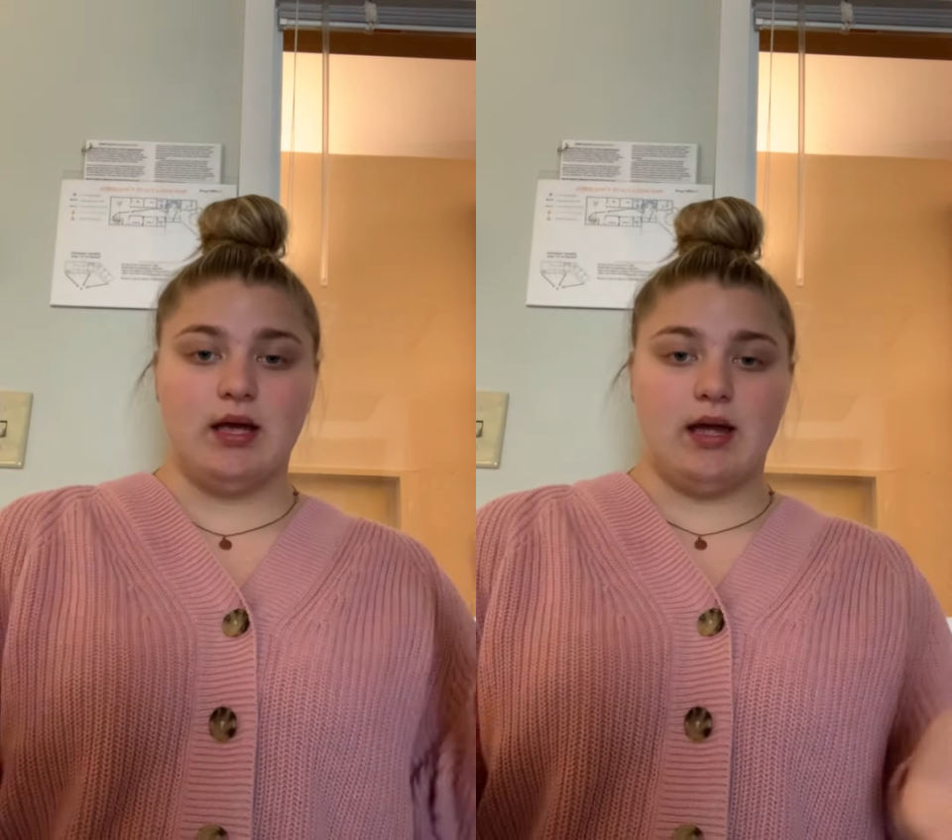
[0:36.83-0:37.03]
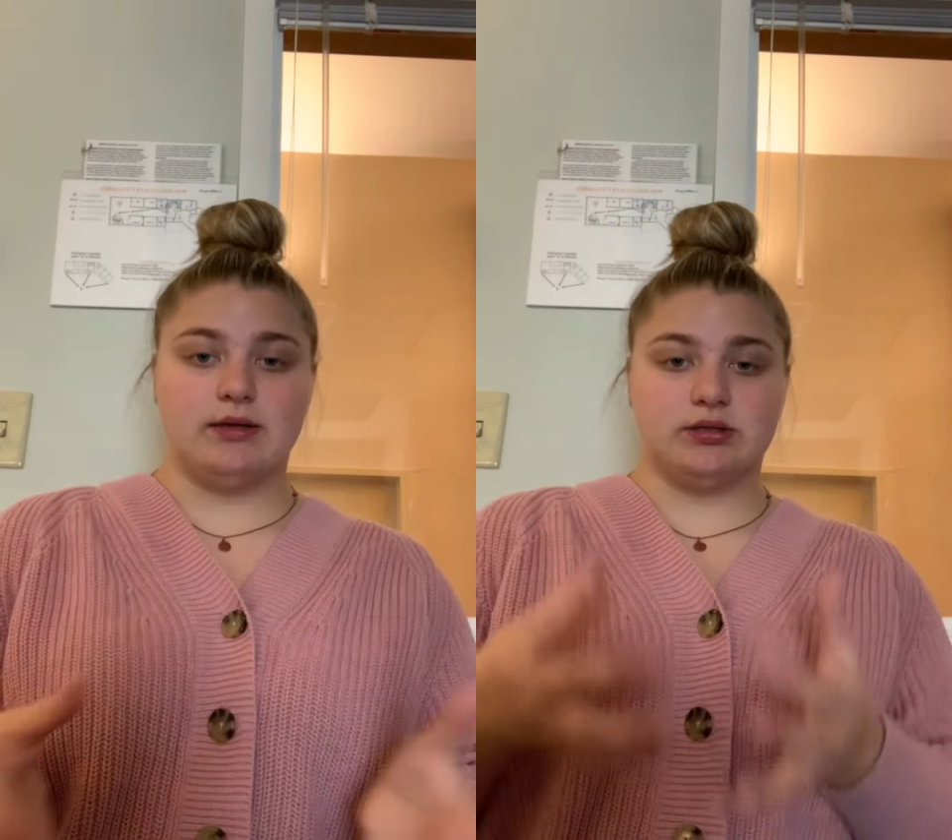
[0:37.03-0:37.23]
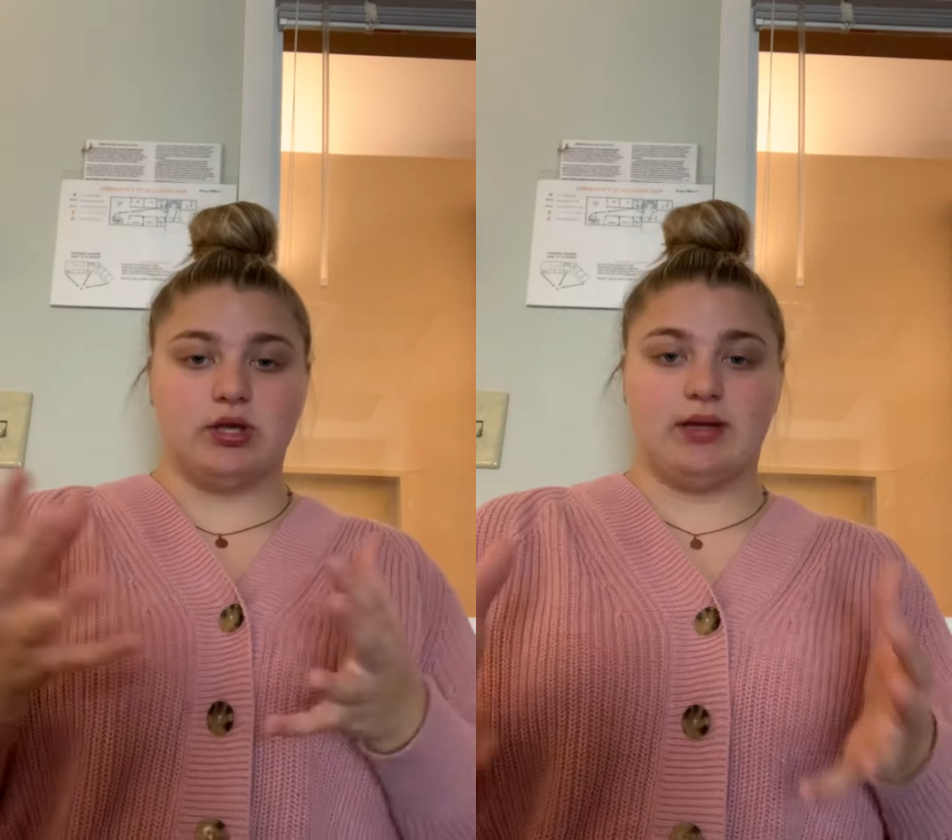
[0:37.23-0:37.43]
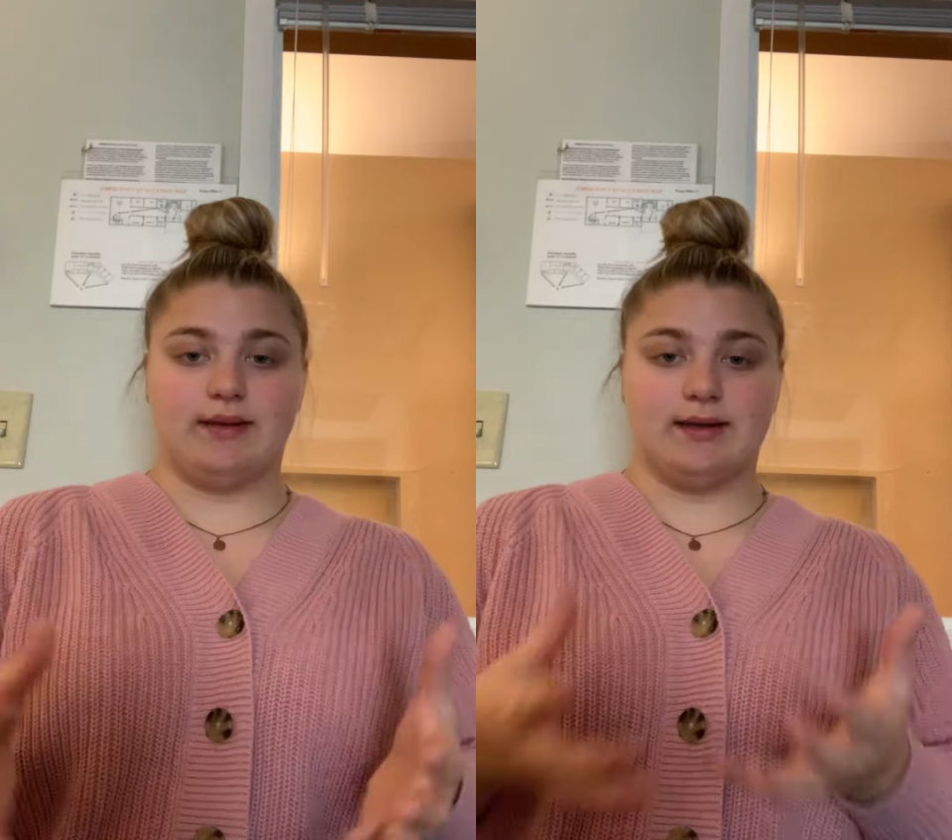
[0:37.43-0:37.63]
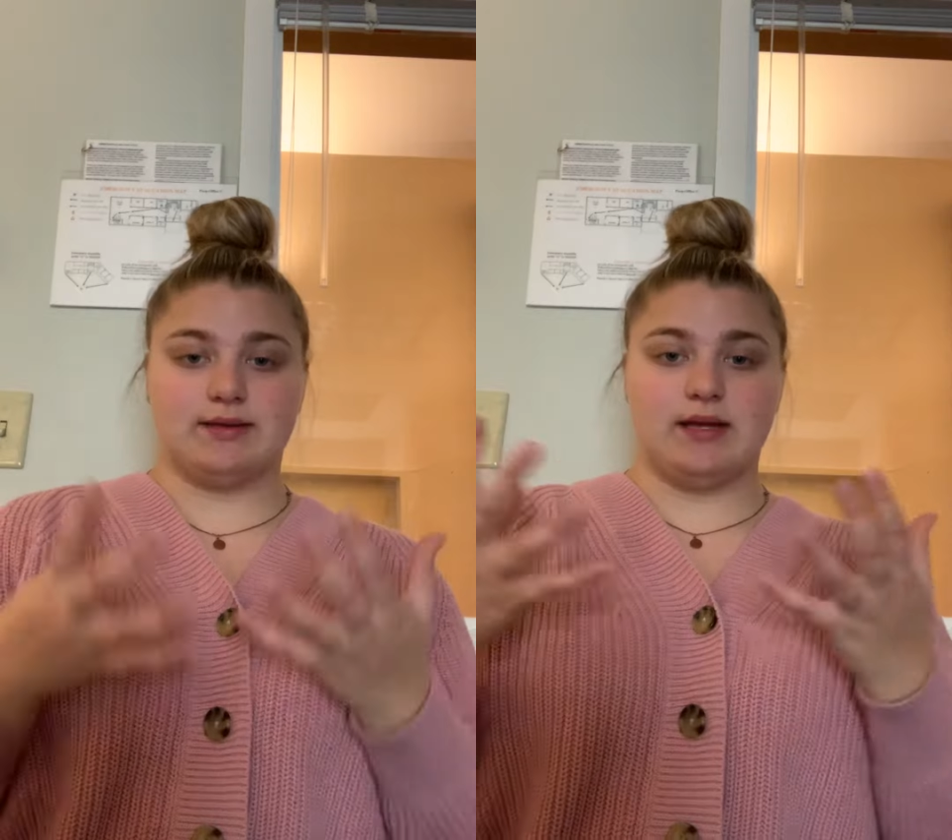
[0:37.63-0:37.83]
and just go like
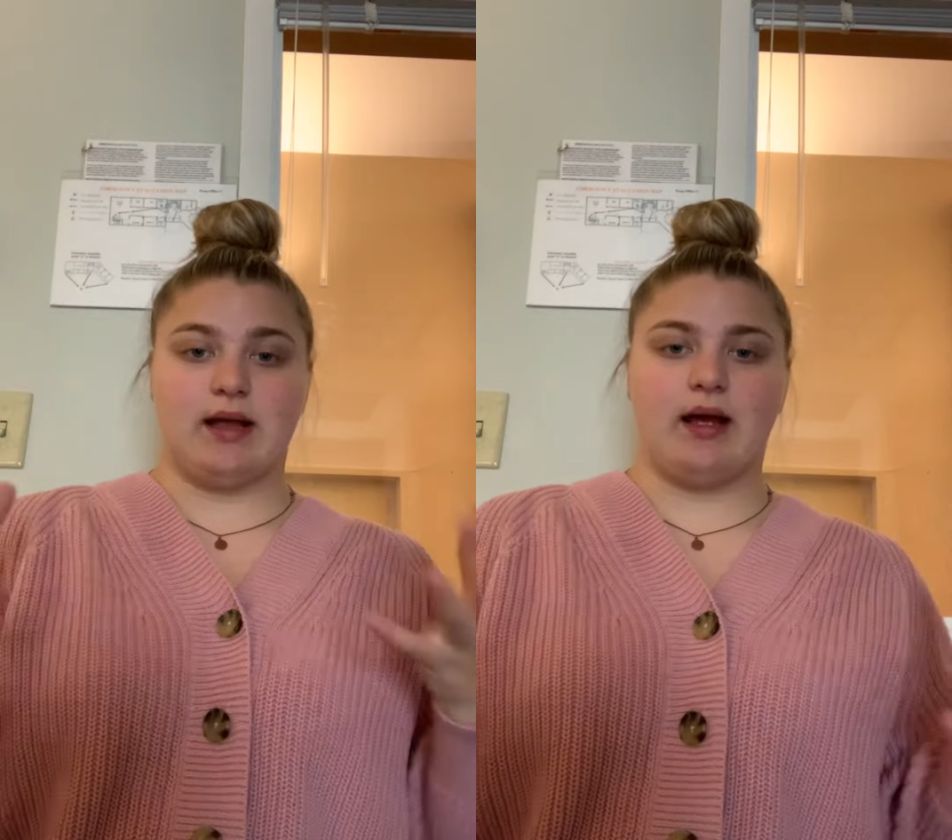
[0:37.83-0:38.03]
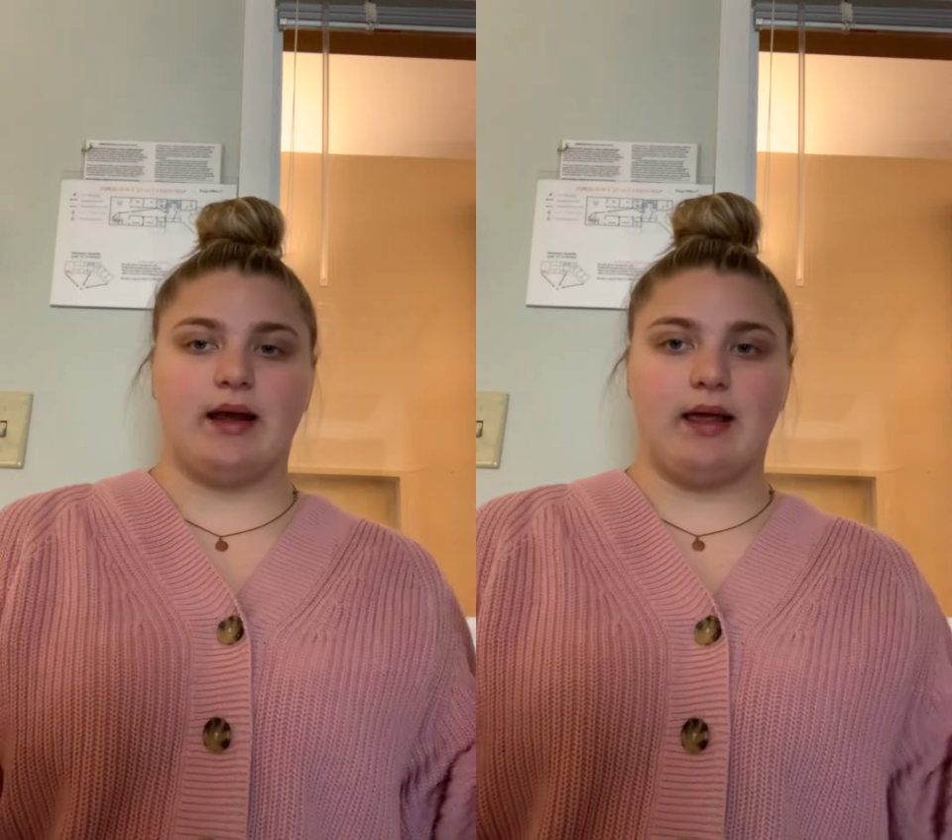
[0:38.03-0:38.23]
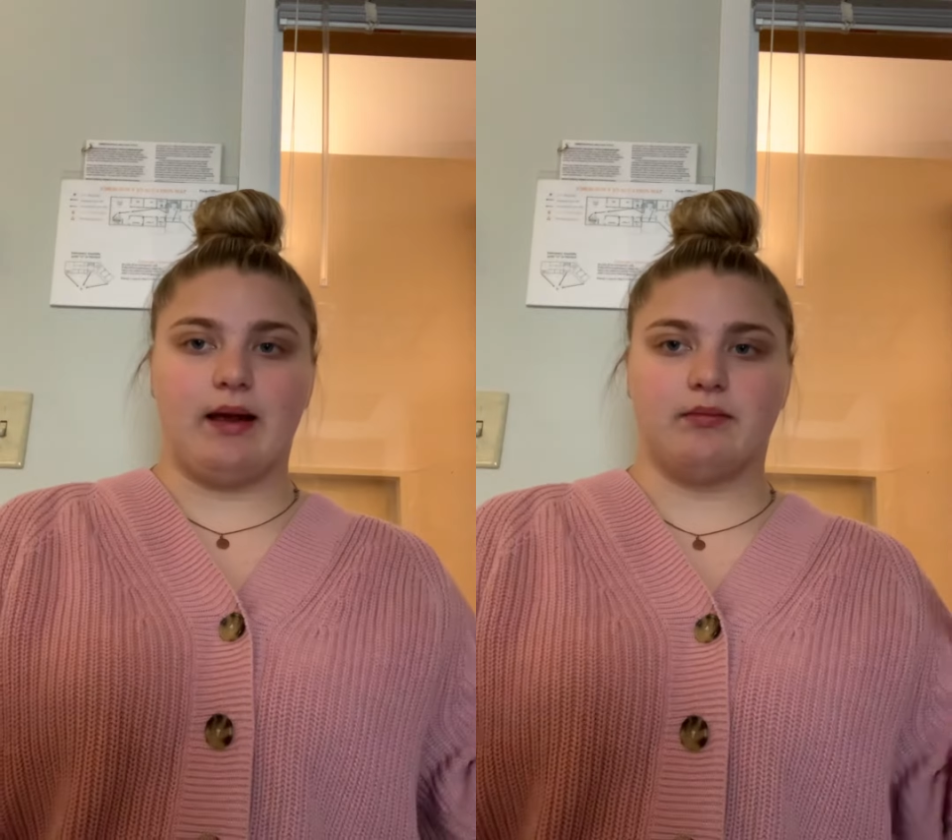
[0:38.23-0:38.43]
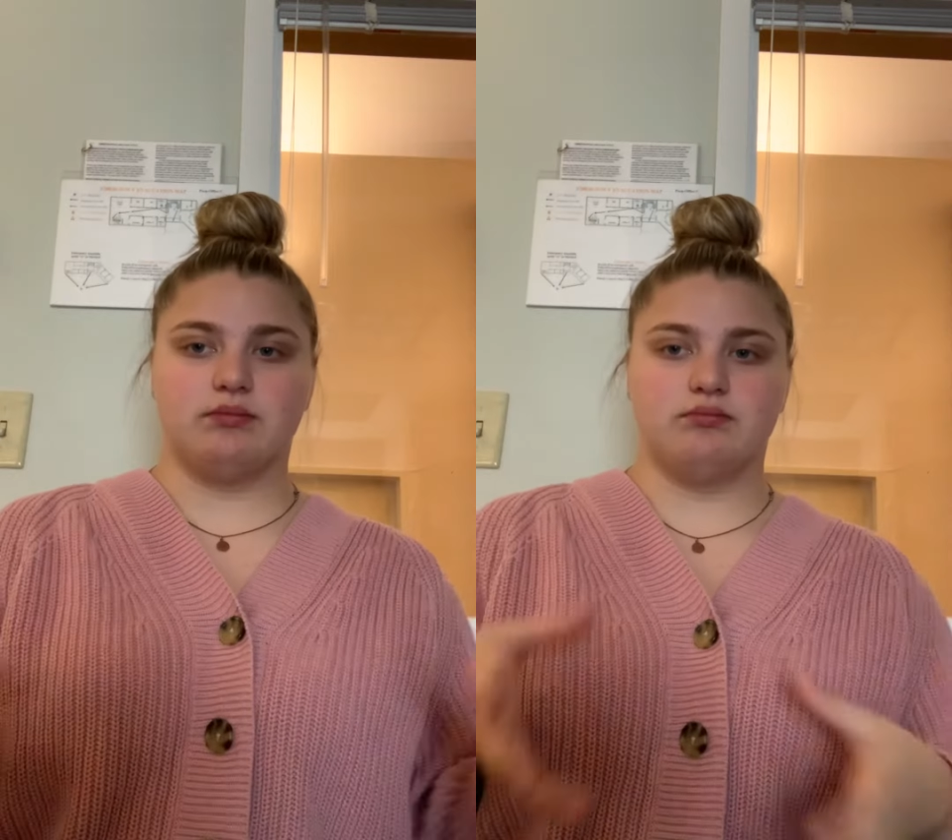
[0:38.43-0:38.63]
this, like kind of like